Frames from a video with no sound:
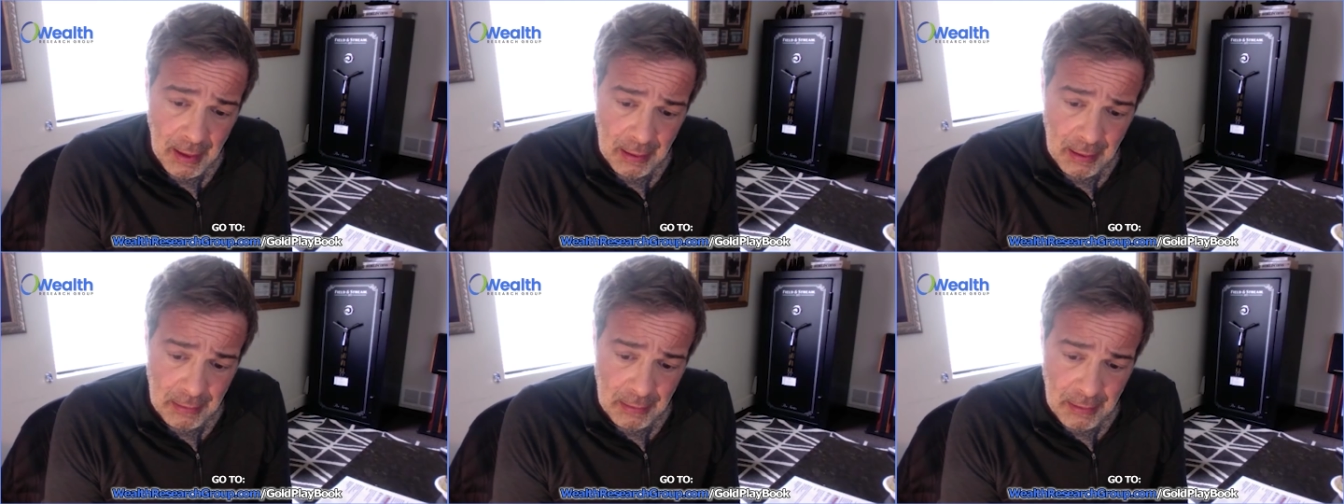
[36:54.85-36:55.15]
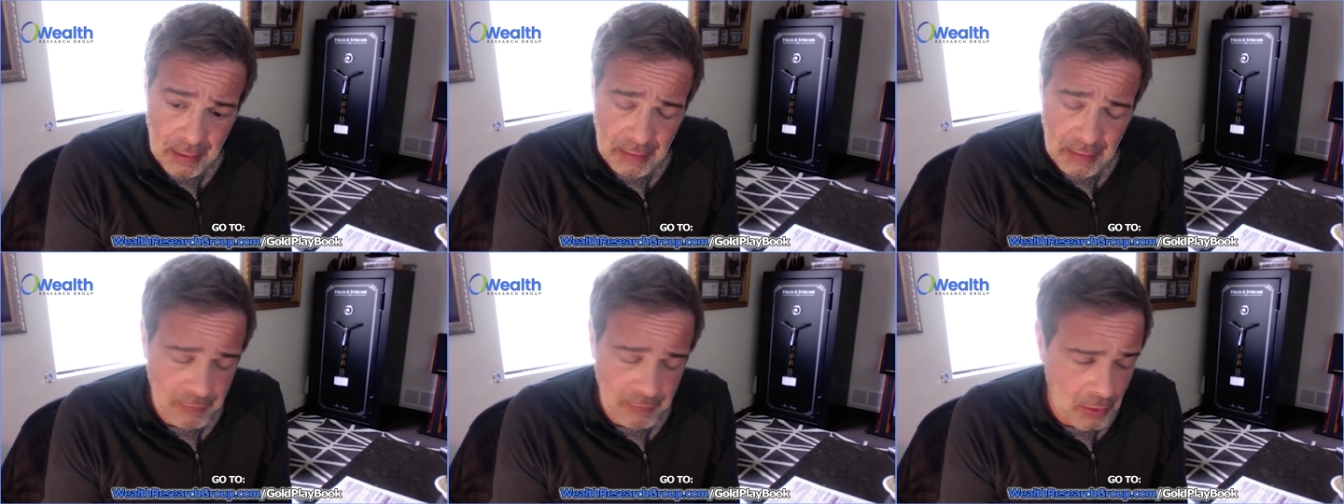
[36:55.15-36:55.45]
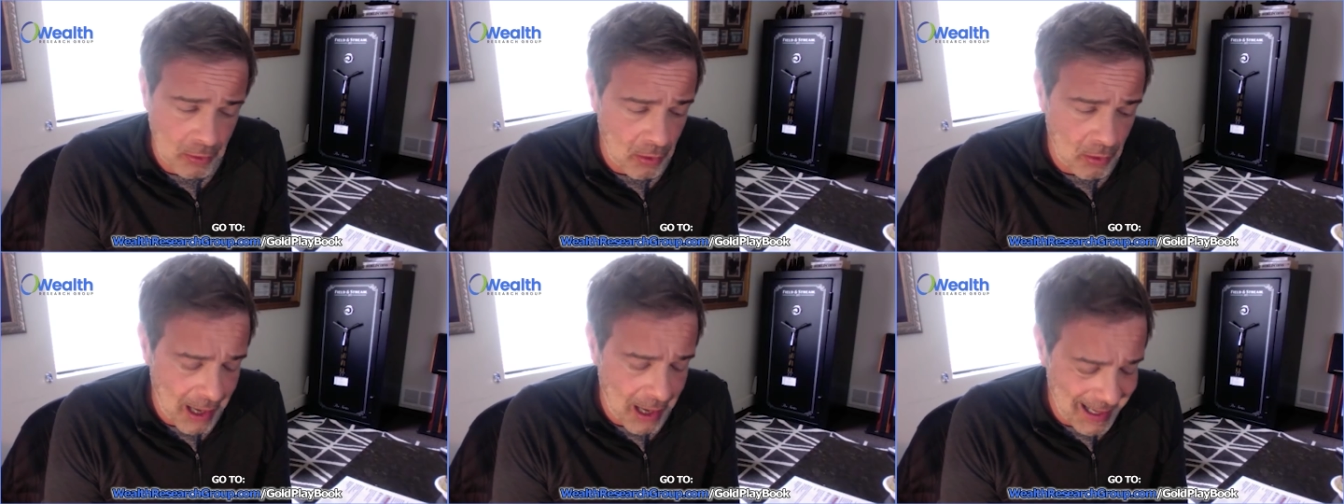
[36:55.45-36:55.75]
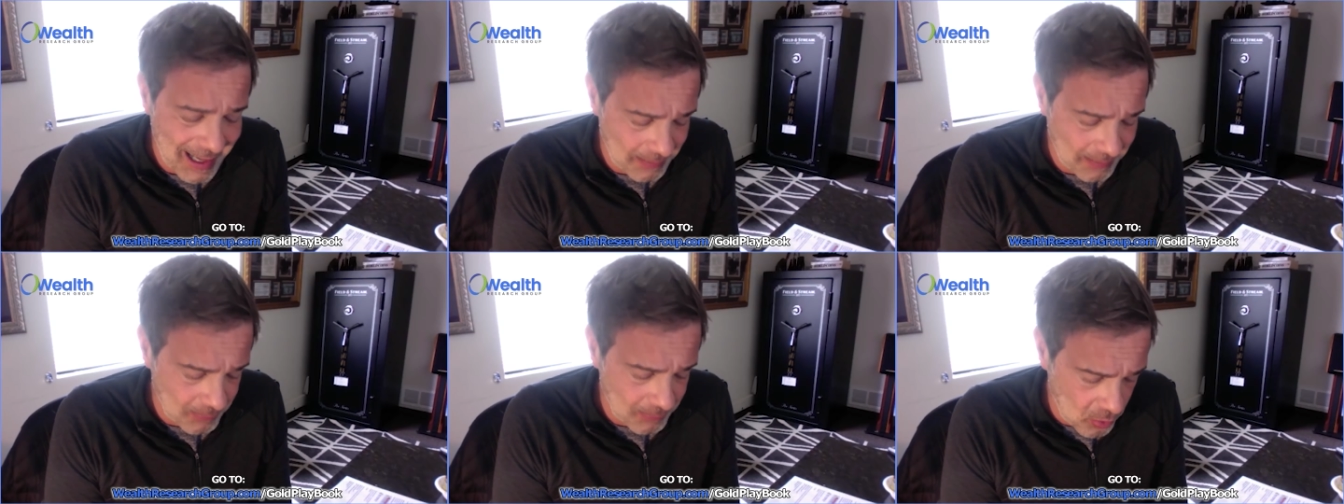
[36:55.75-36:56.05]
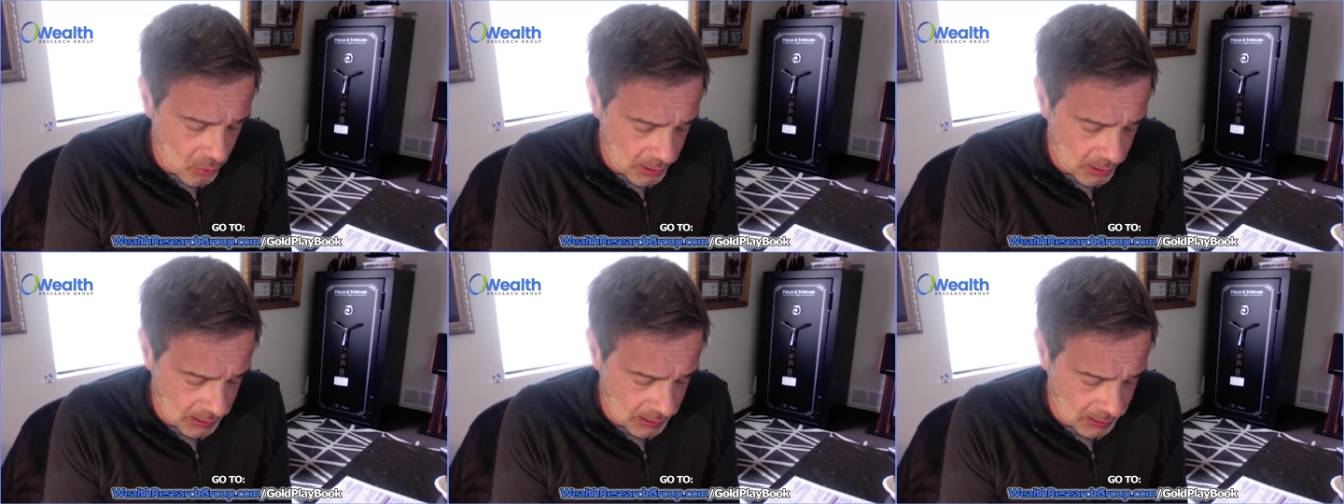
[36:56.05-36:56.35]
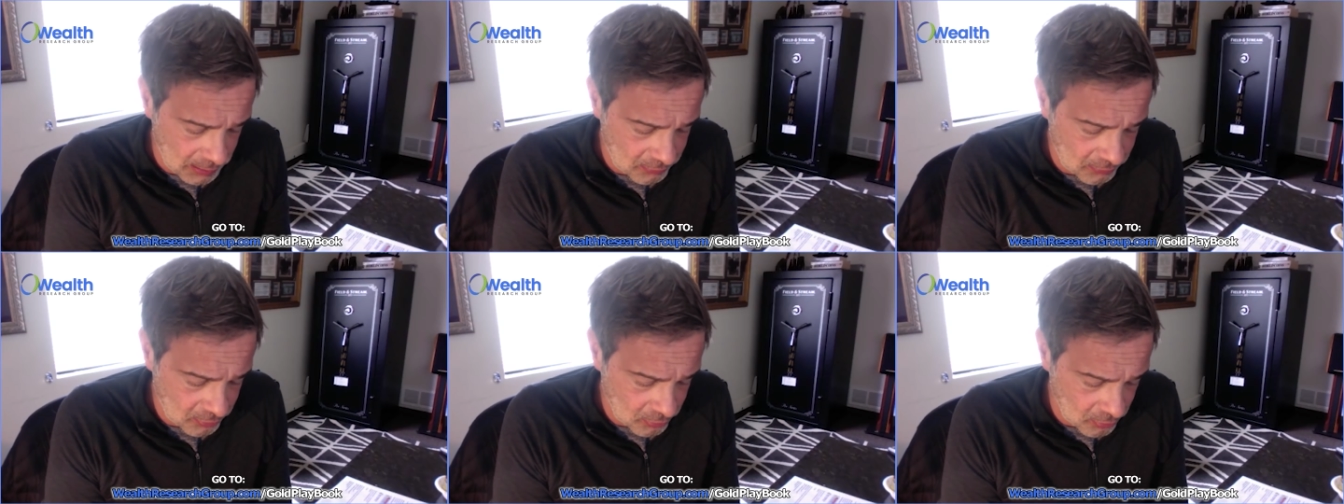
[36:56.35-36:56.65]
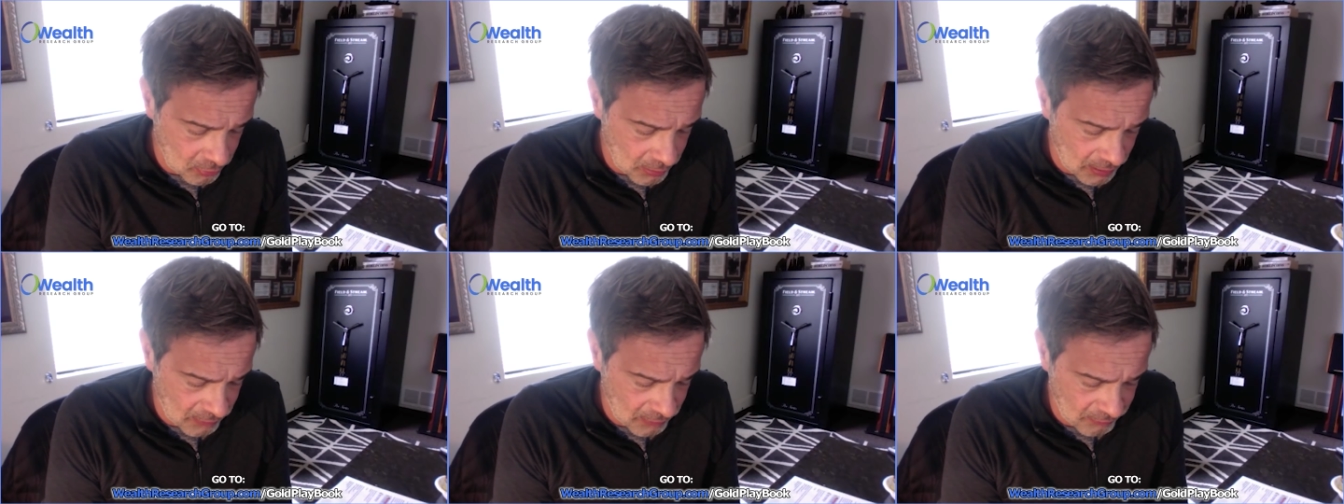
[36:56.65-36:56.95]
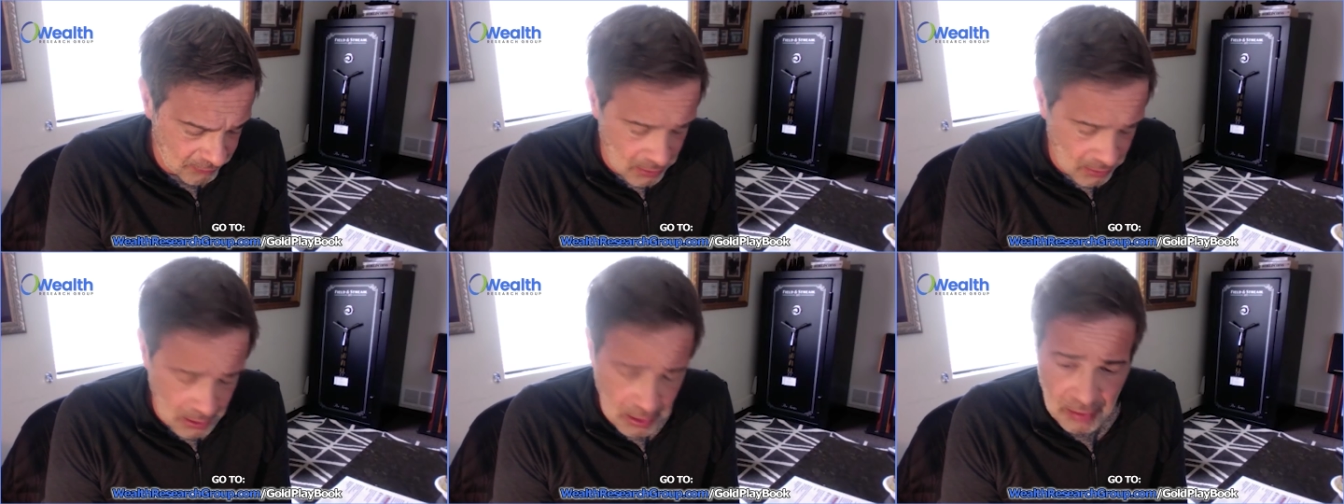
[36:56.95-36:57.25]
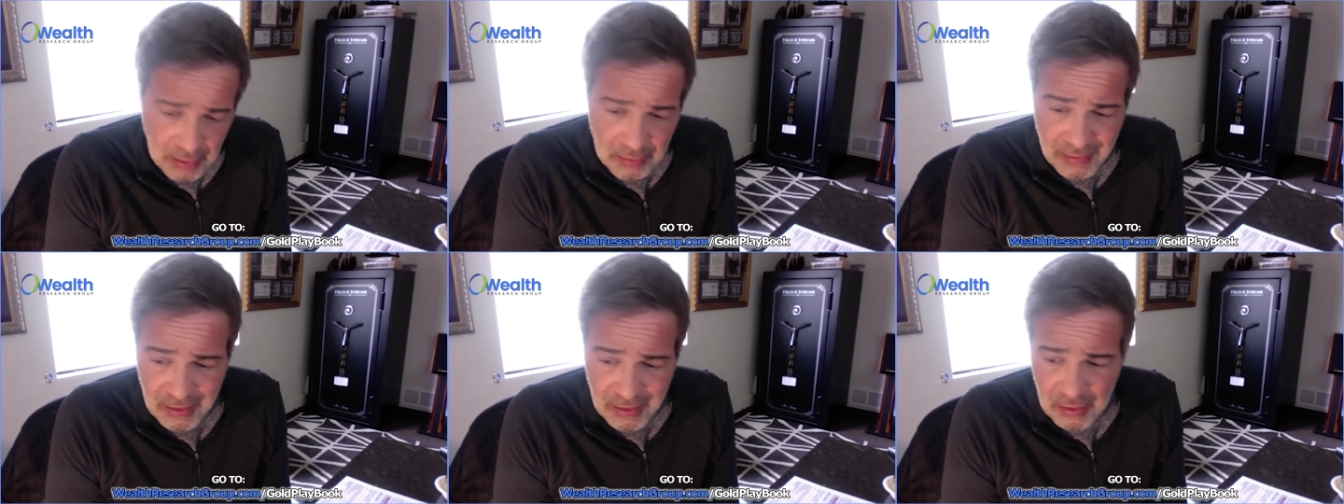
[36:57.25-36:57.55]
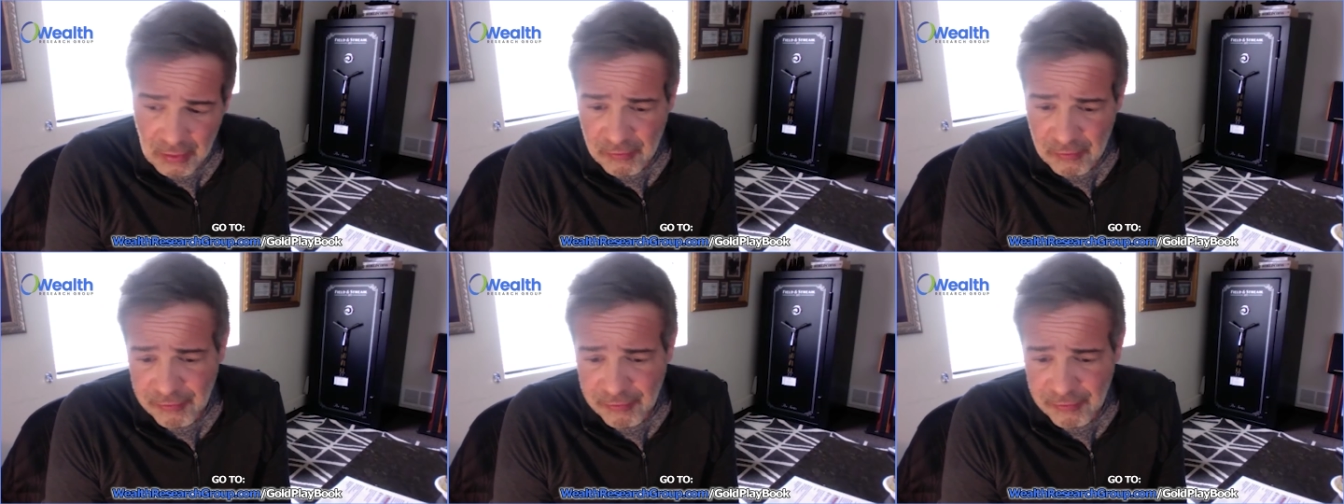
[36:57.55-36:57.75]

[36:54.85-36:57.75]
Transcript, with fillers: And even though I am going to a very